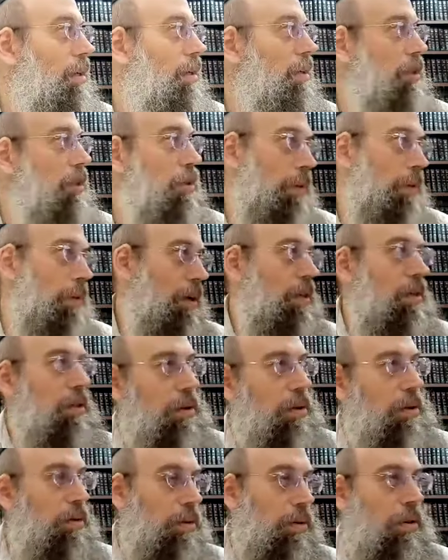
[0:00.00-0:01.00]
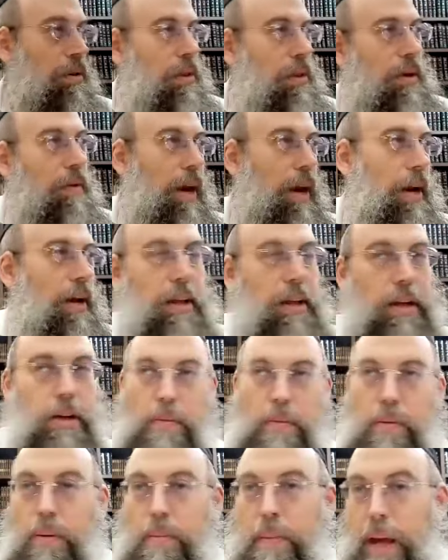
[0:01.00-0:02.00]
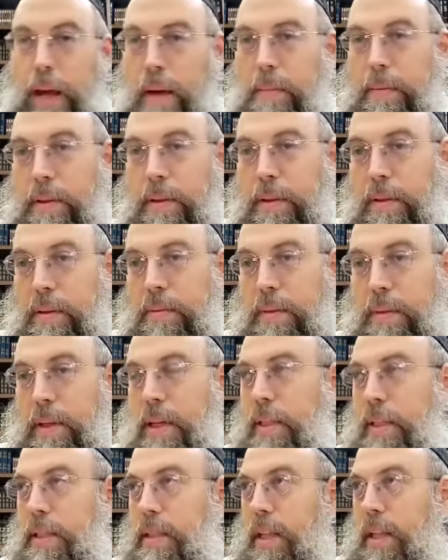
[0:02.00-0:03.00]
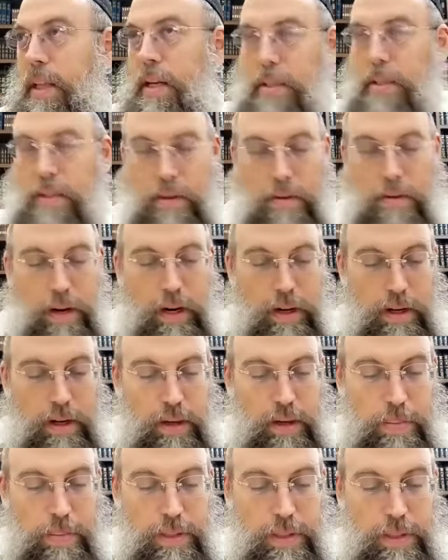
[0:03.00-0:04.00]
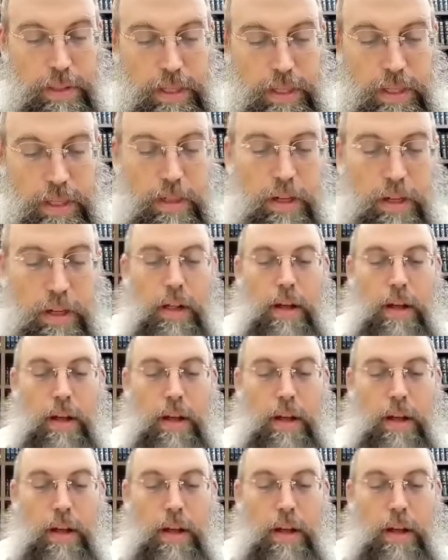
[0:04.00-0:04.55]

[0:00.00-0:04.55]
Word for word: just because you theoretically would be able to, we're going to say that it's already in your possession.